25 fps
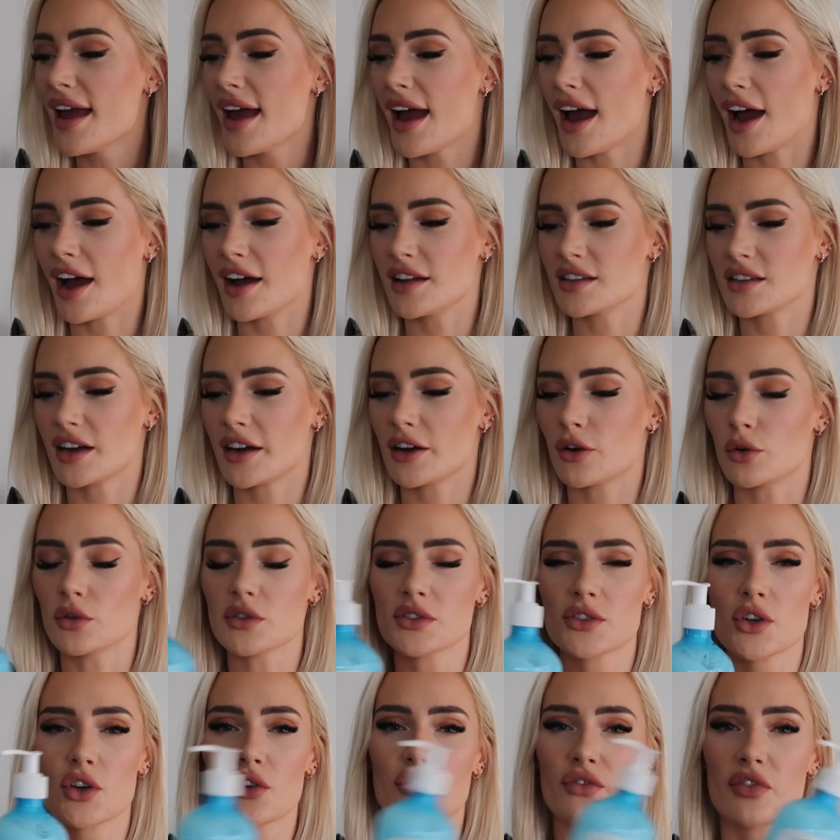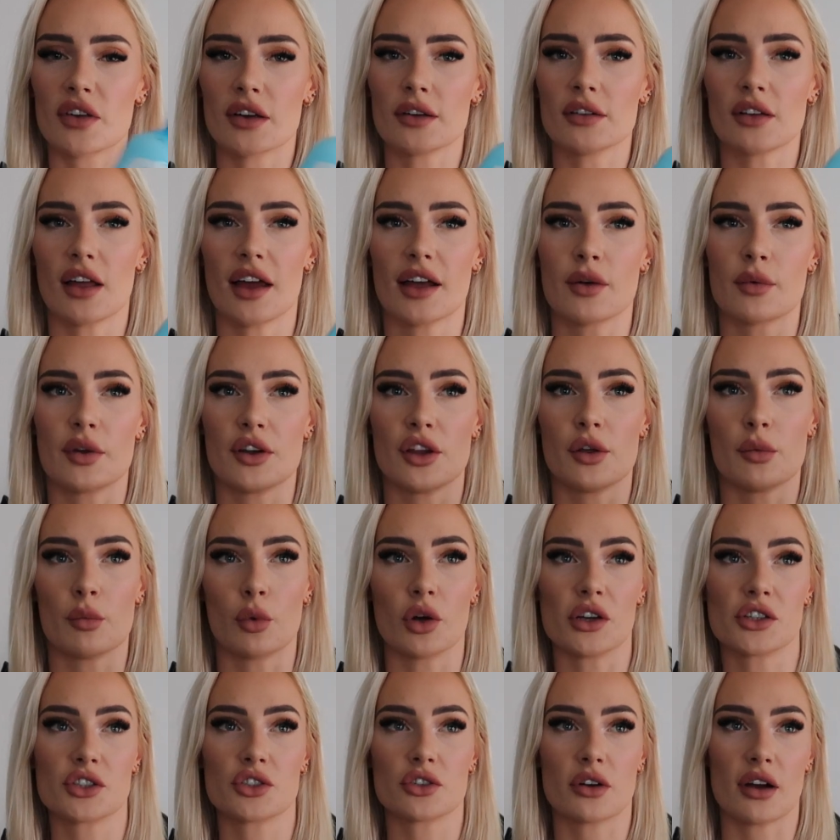And I also feel like when you
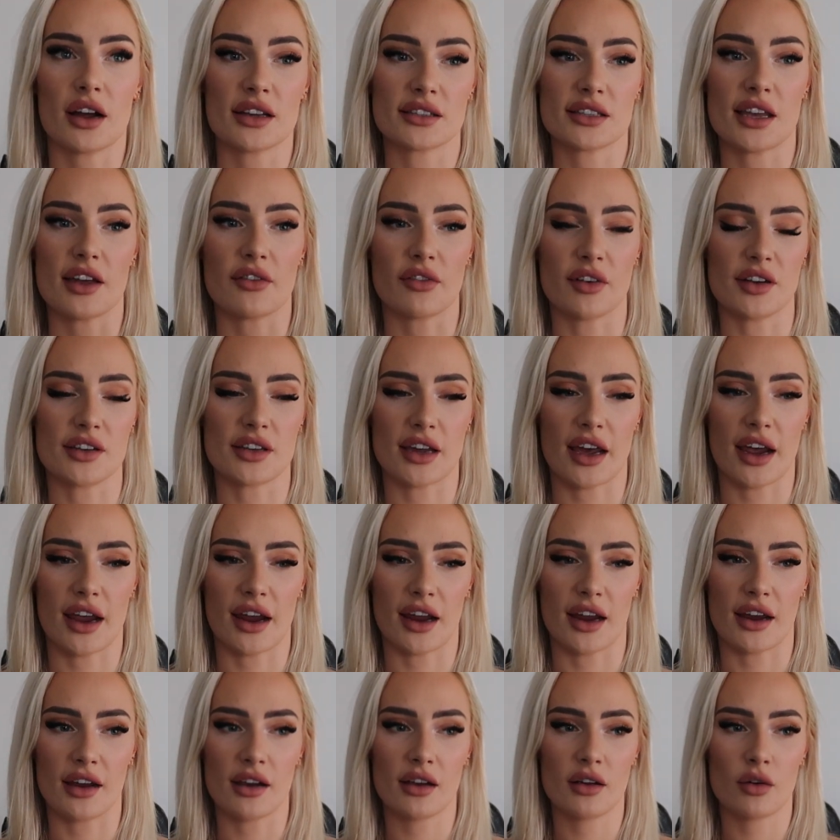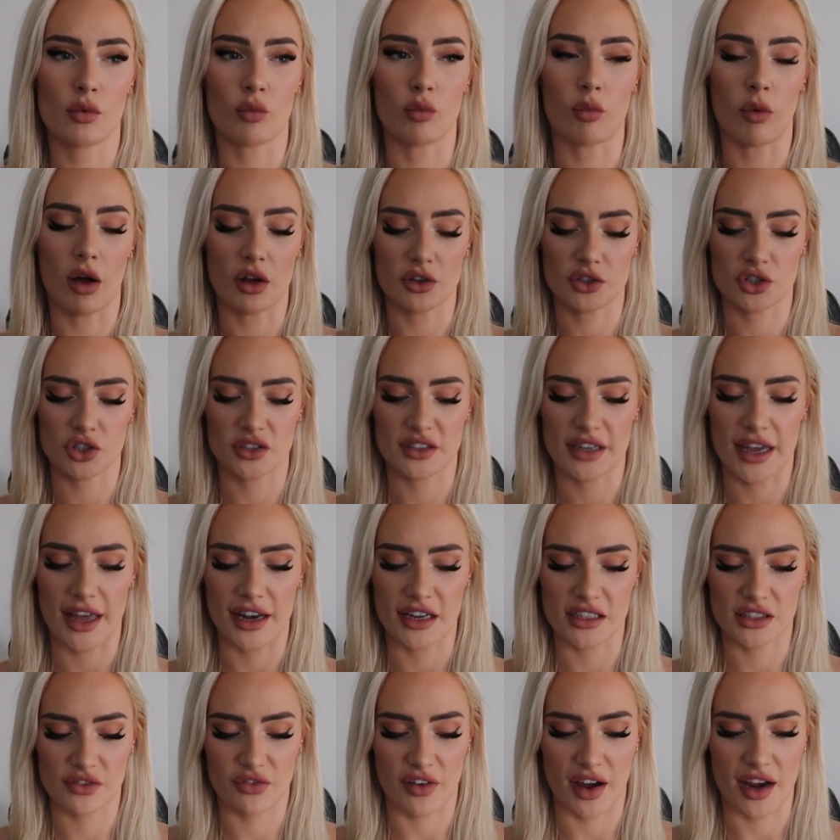moisturize every day whilst your tan
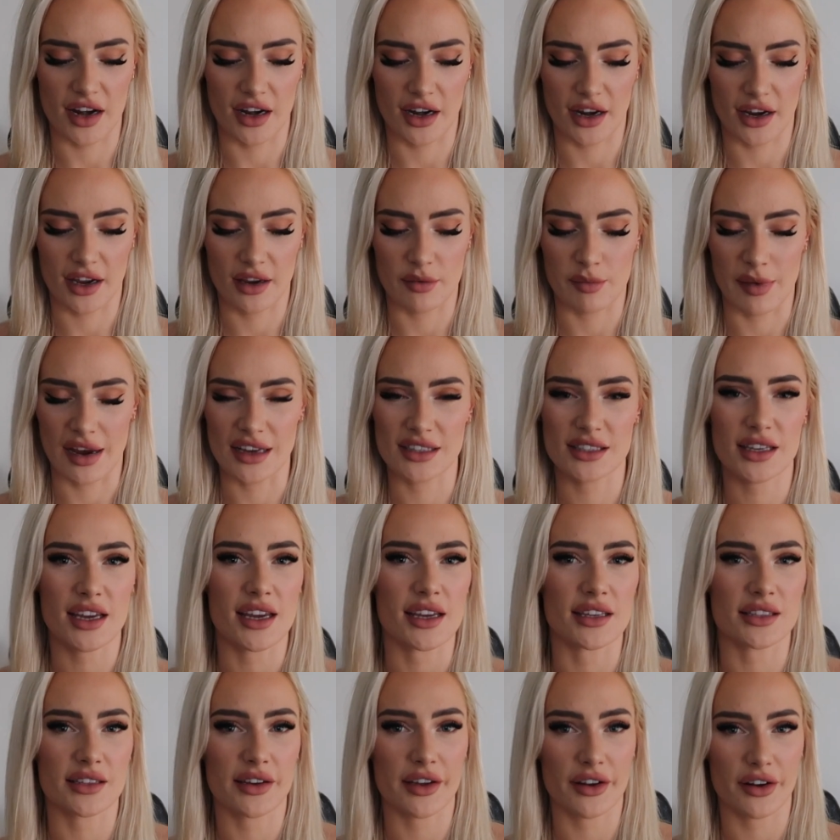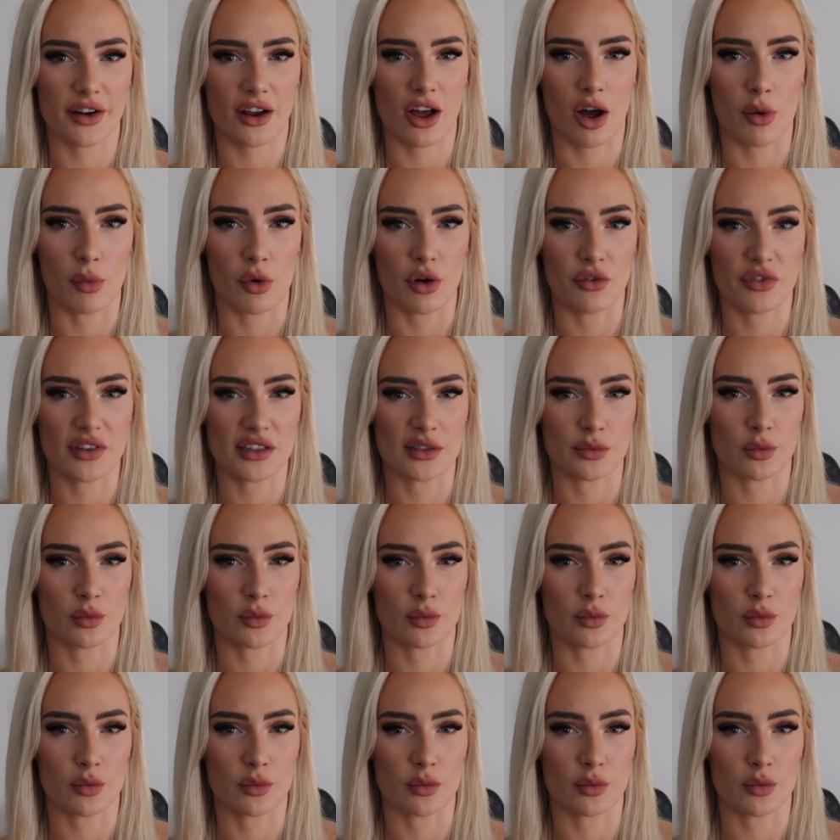is fading, it makes it easier to come off